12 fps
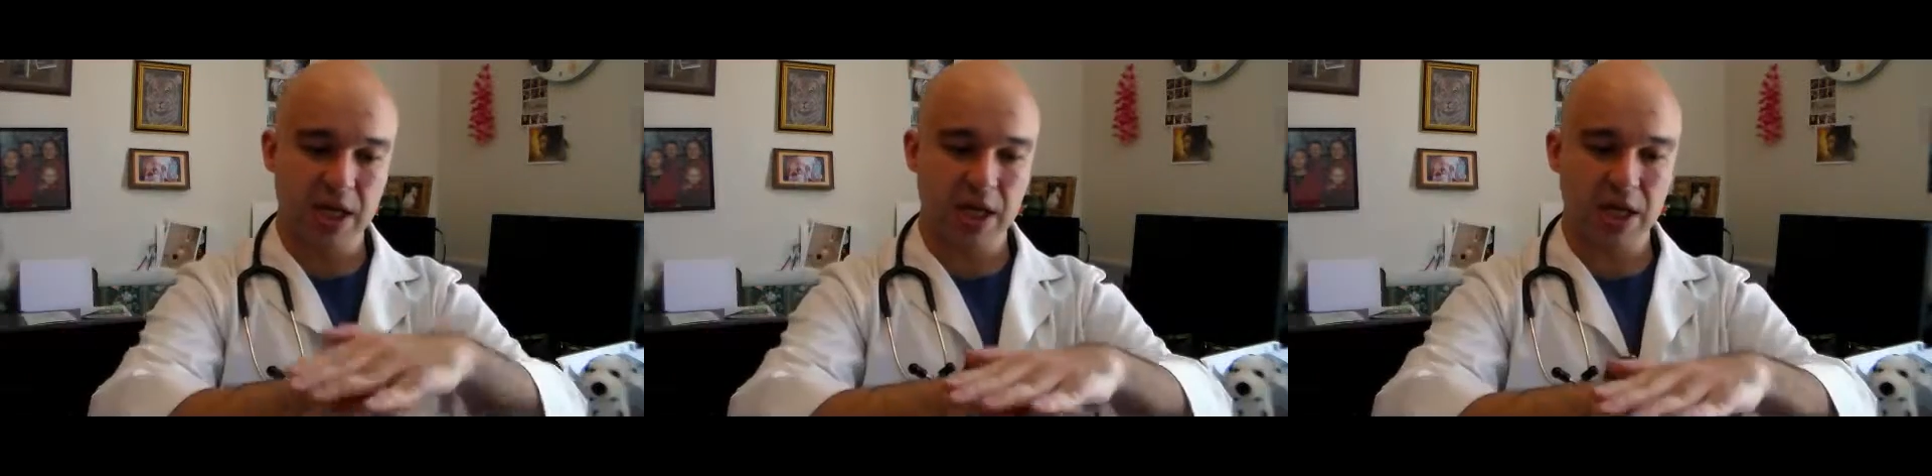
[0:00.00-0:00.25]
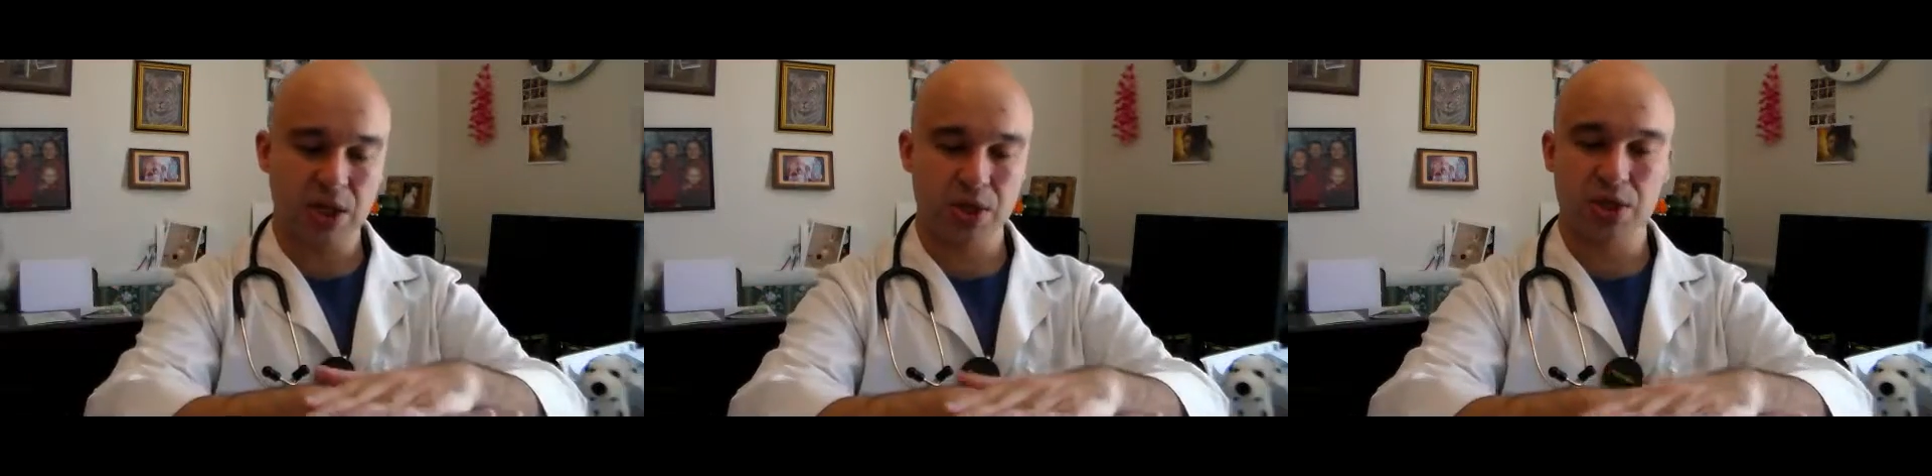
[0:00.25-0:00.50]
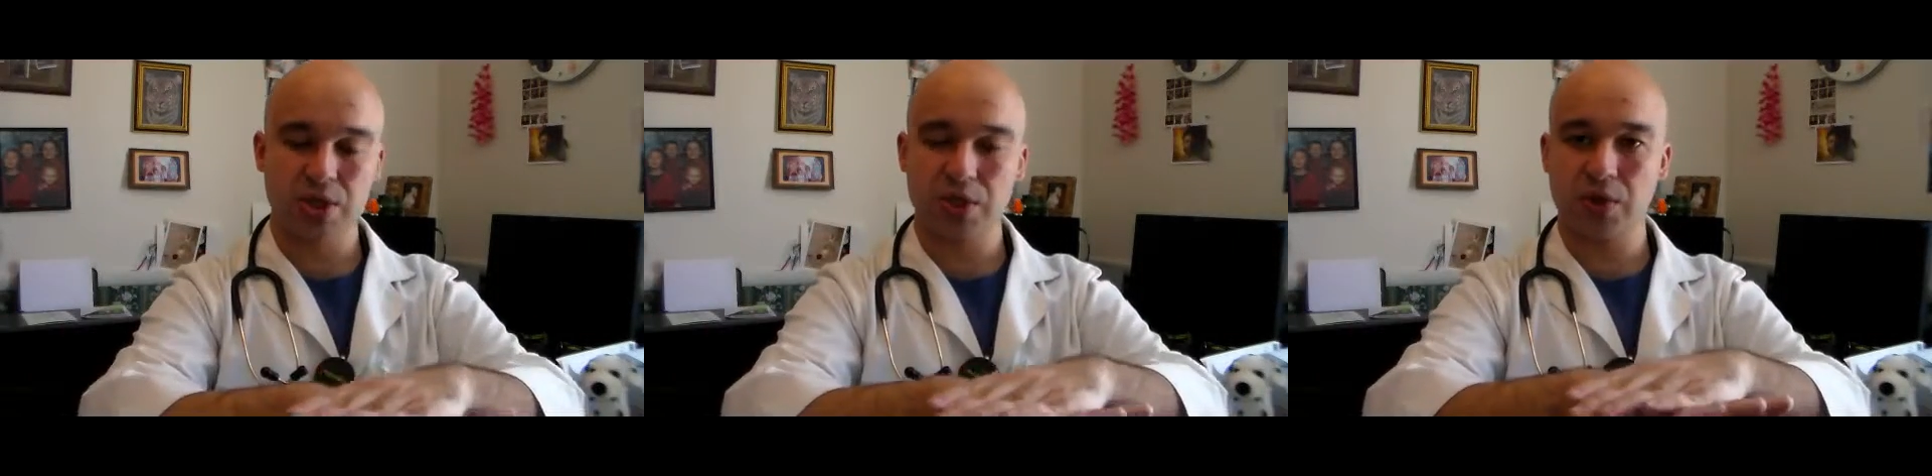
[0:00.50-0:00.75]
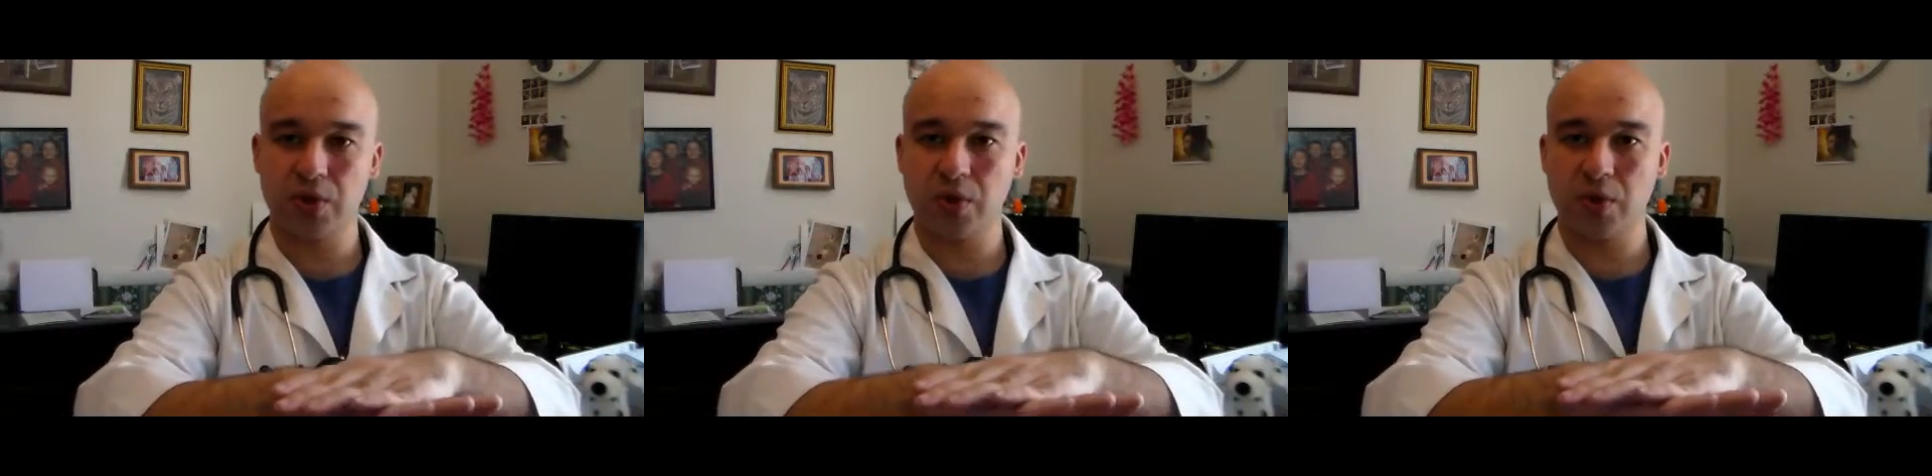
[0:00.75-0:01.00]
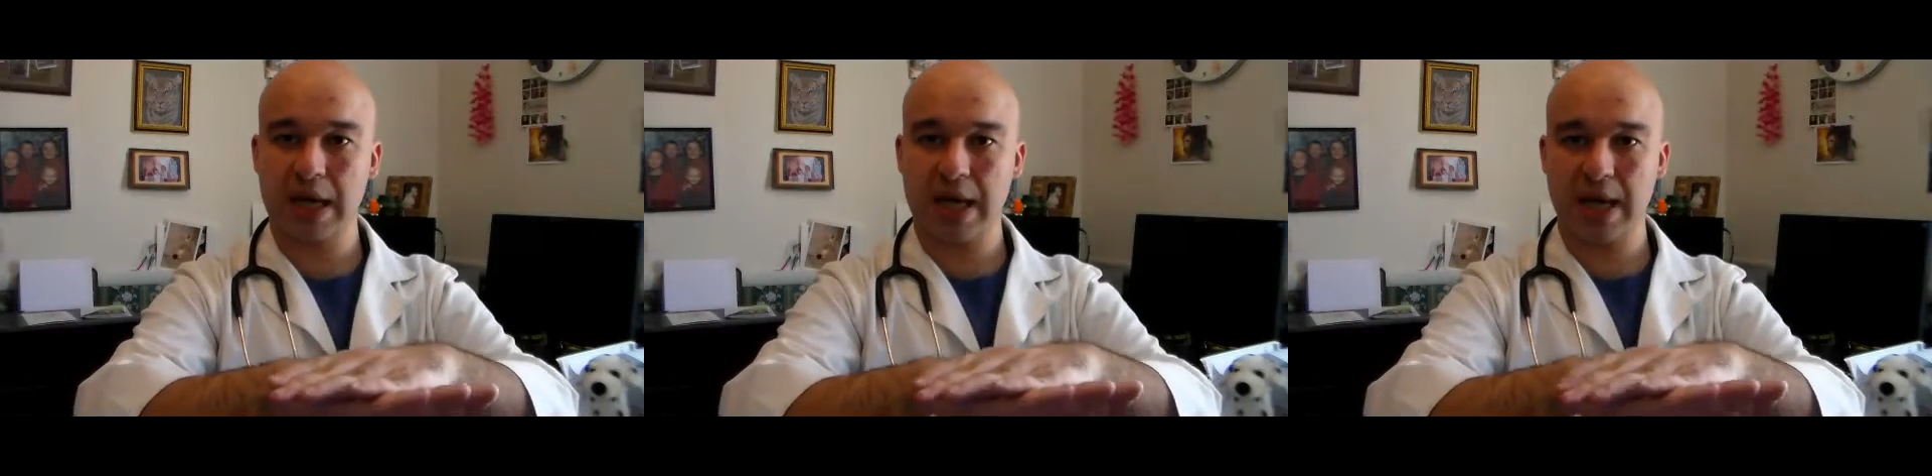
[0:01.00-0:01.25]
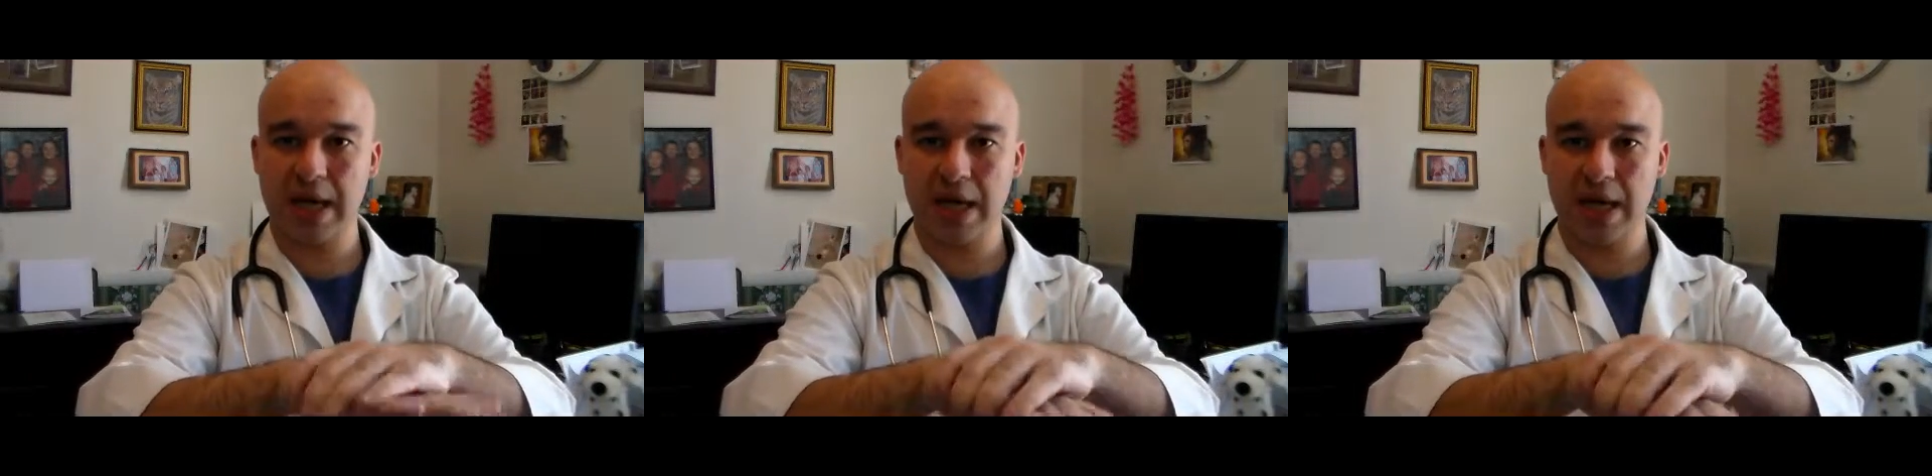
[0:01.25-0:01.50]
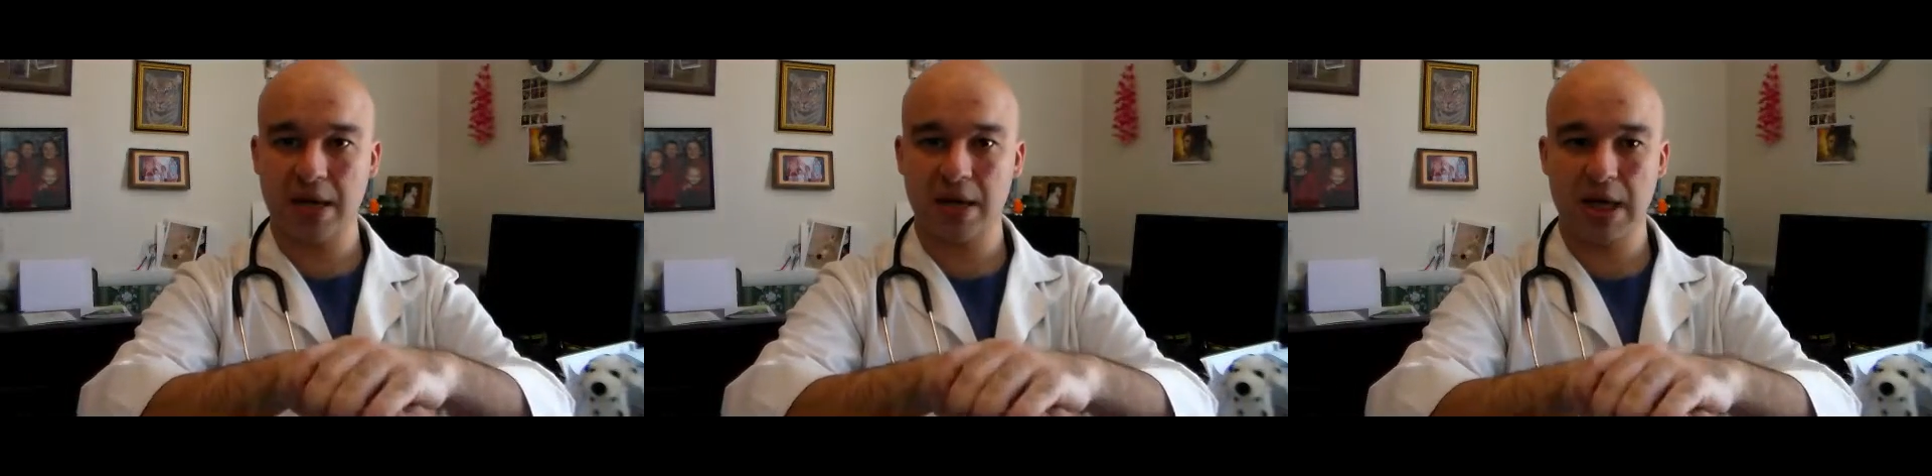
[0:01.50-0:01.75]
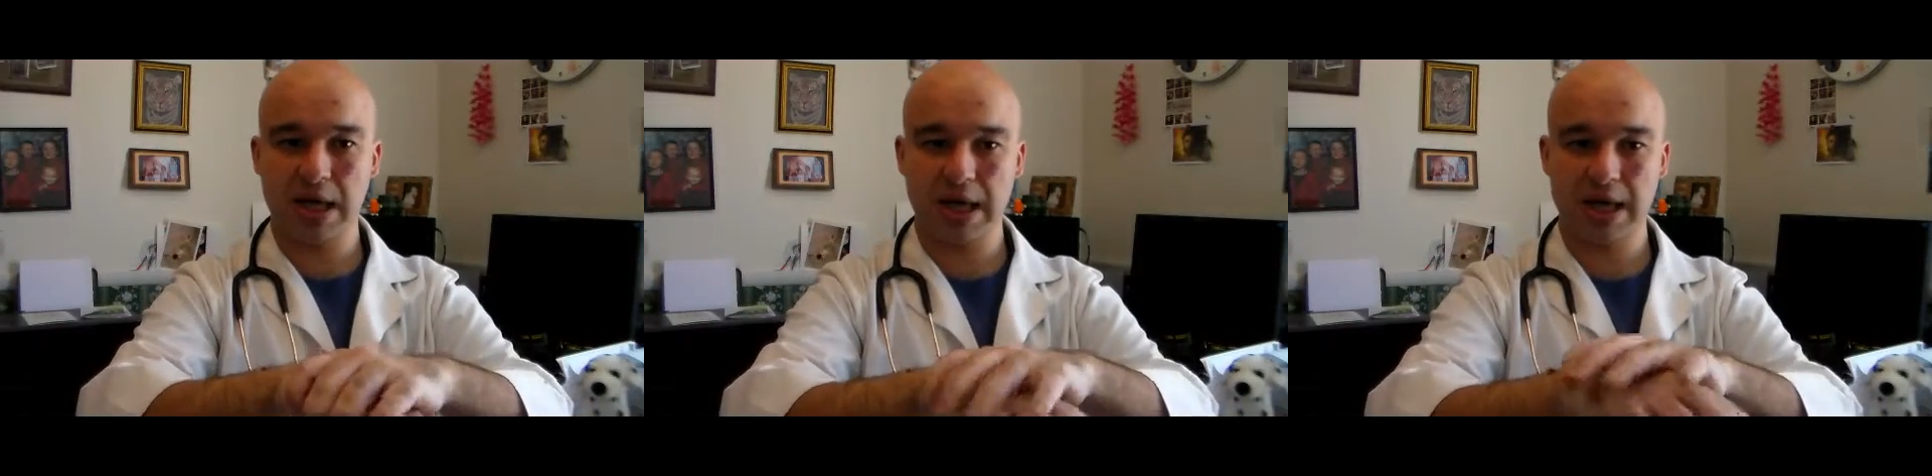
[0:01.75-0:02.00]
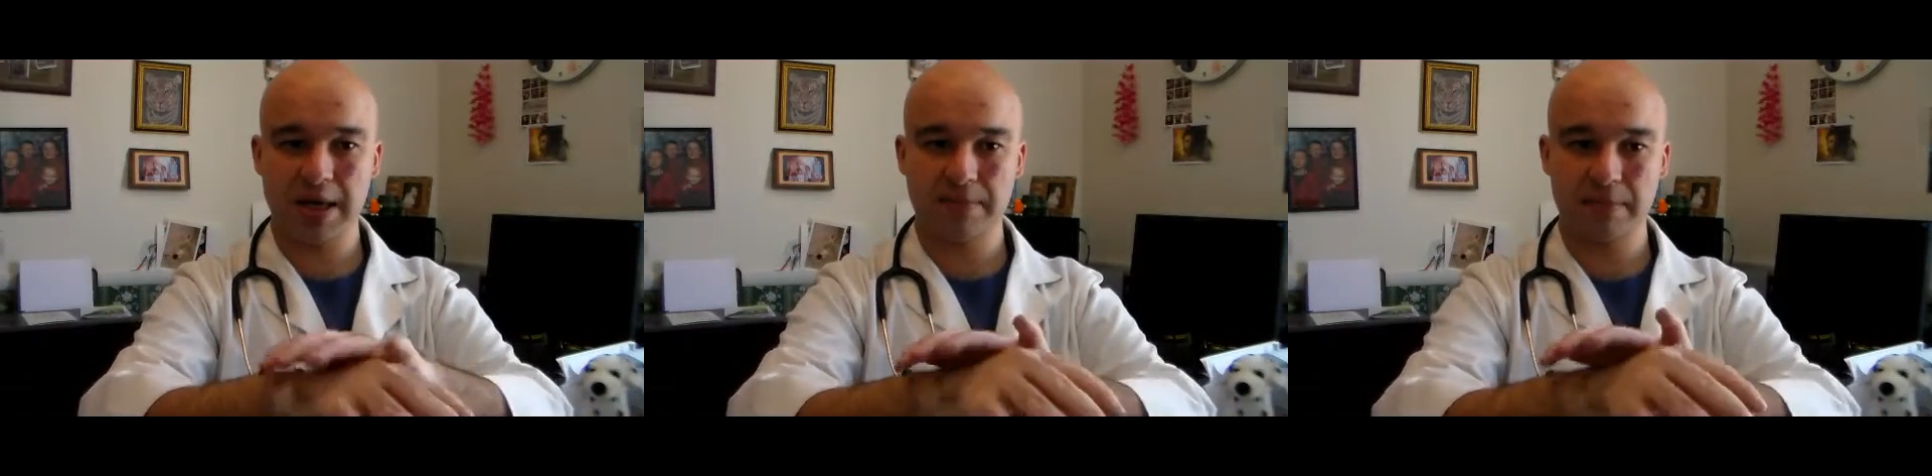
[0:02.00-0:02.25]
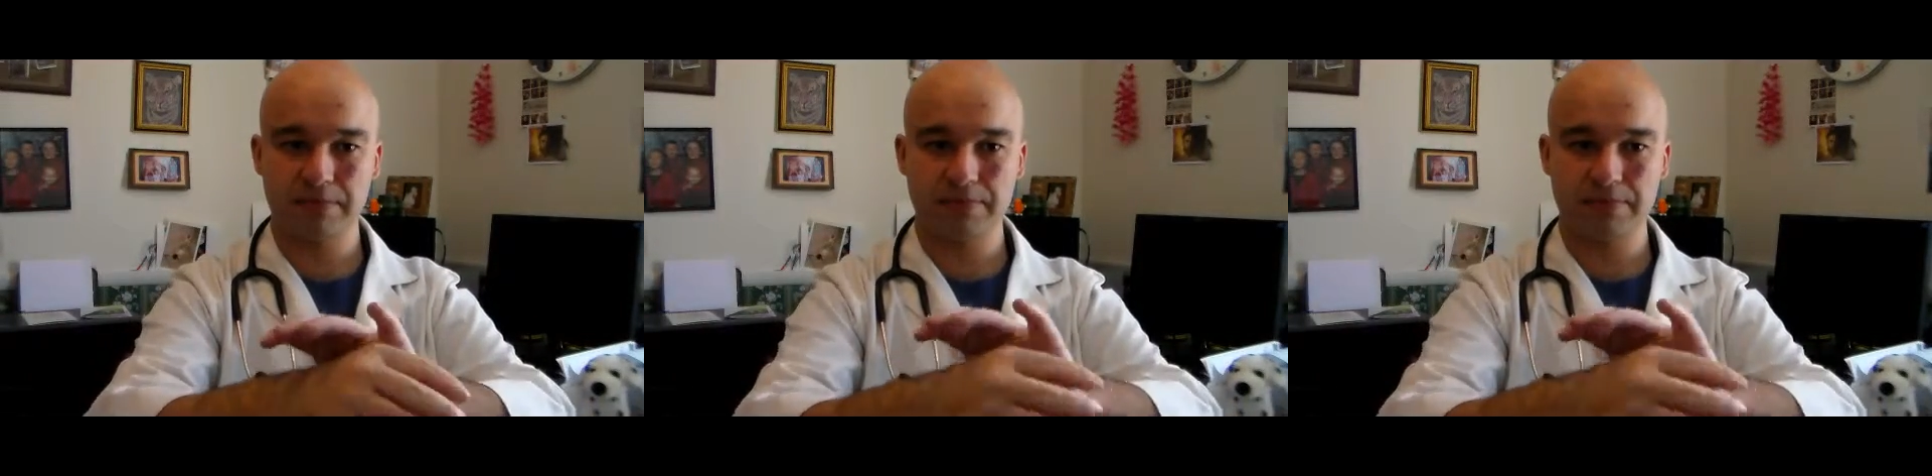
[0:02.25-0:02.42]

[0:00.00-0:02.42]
into a uh,